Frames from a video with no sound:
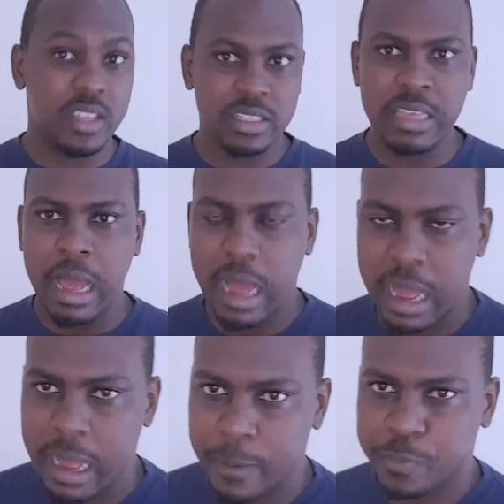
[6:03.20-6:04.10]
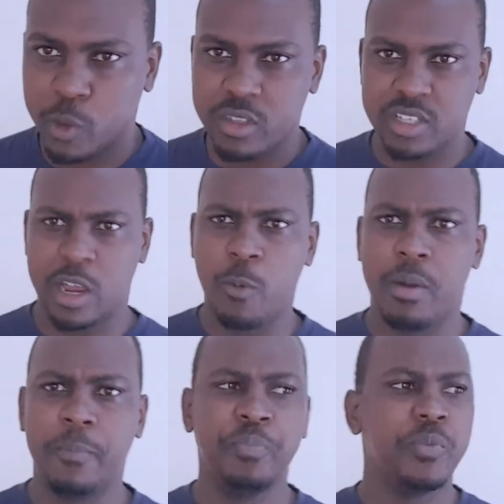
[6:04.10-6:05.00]
this
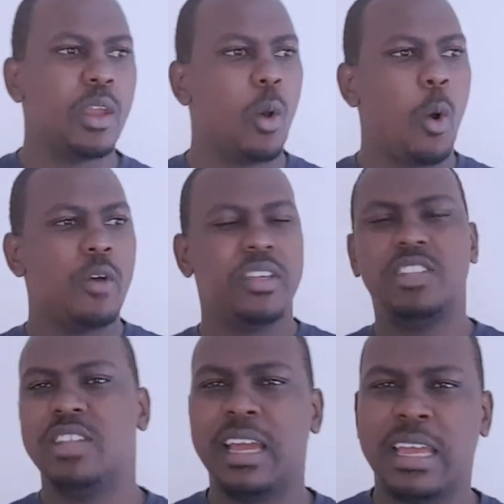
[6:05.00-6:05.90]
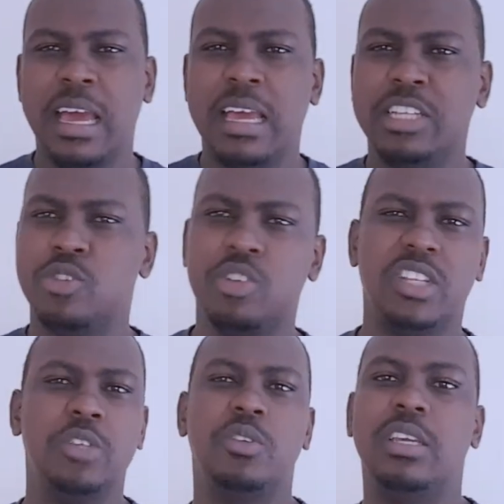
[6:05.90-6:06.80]
album. On that track, he did not
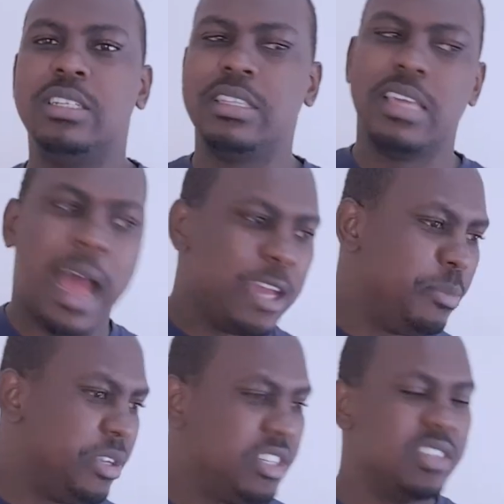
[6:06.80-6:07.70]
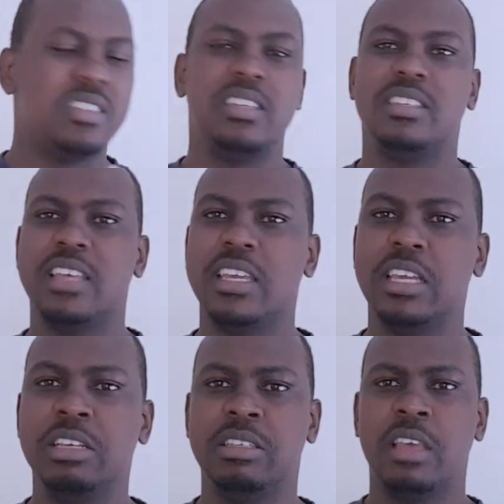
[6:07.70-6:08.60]
try to hit the high pitches. He
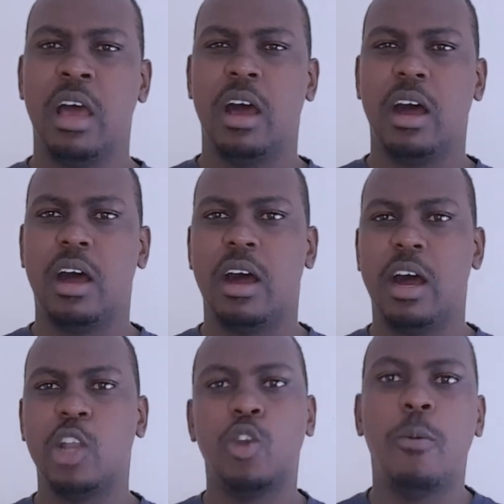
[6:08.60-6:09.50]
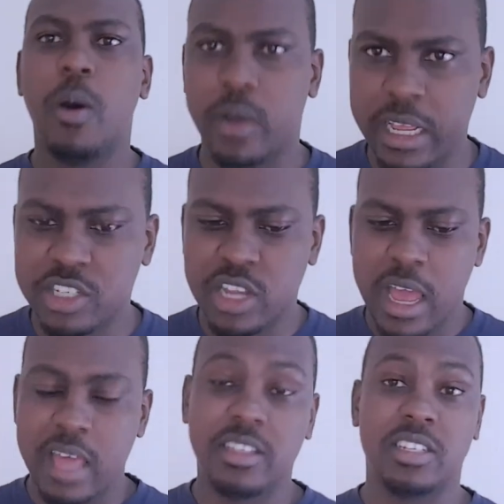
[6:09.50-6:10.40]
sang his normal range,
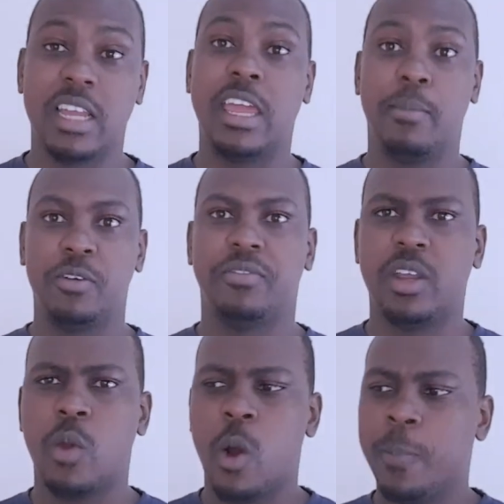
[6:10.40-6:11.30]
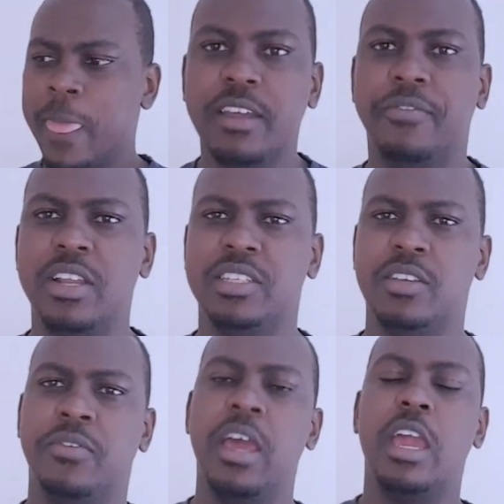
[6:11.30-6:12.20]
and the track came out very well. And I feel as
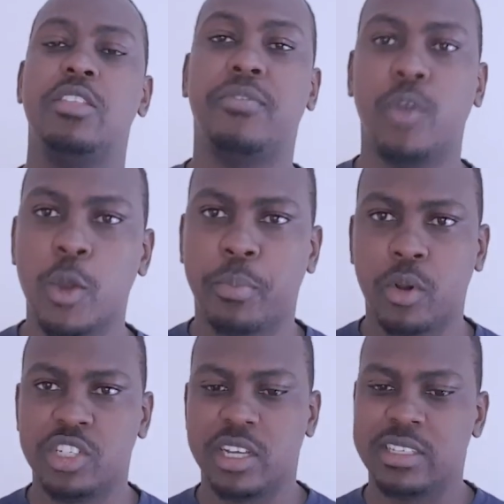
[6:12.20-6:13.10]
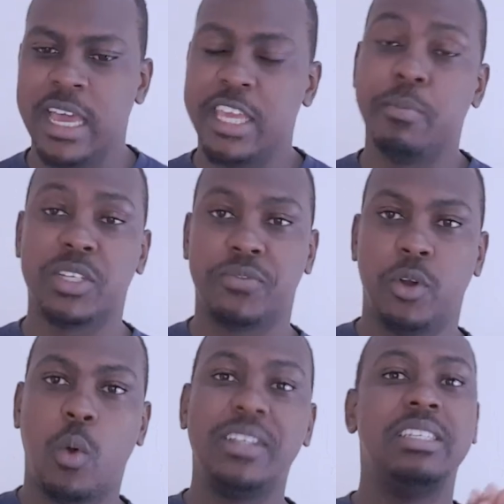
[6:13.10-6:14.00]
if in the following projects, he must
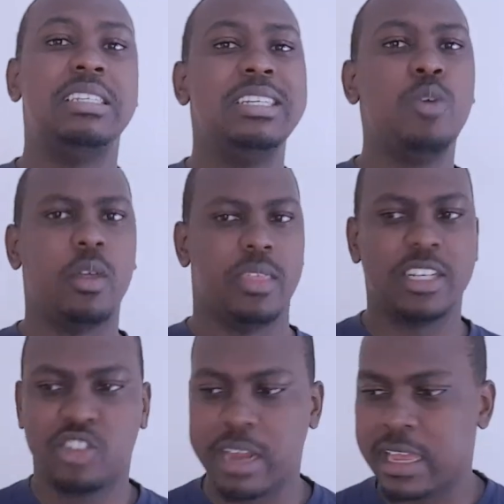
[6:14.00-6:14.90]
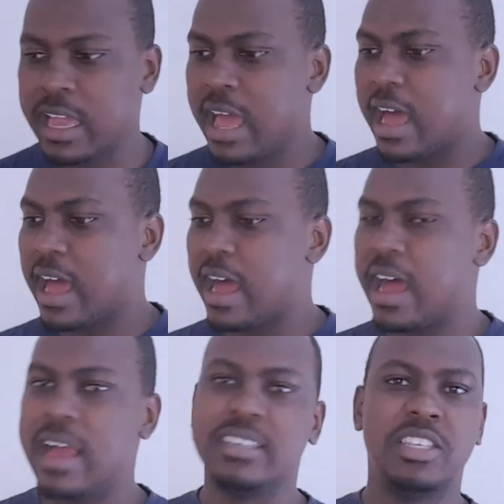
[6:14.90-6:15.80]
follow what he did on that track,
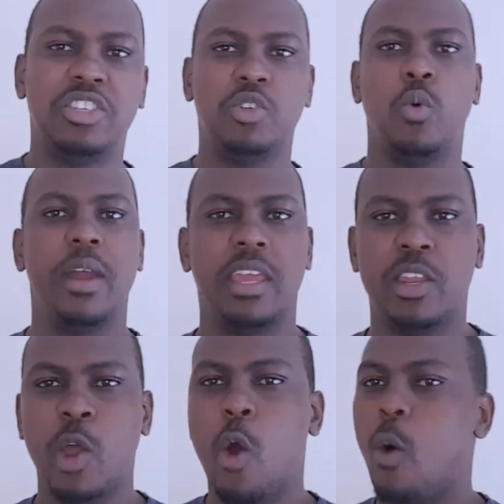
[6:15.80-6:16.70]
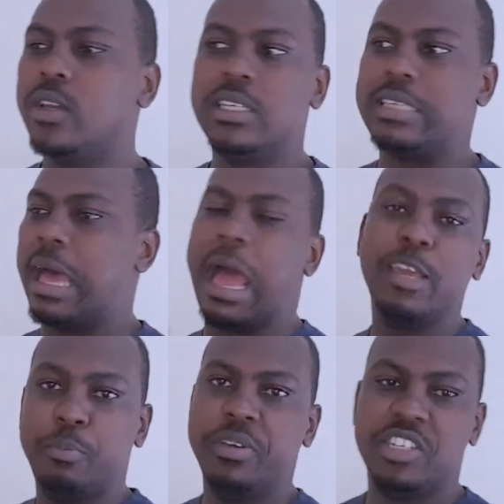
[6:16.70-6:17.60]
as he's still working on his
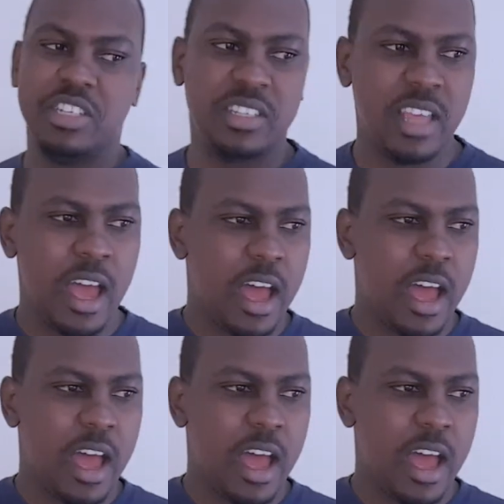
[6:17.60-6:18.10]
high pitches,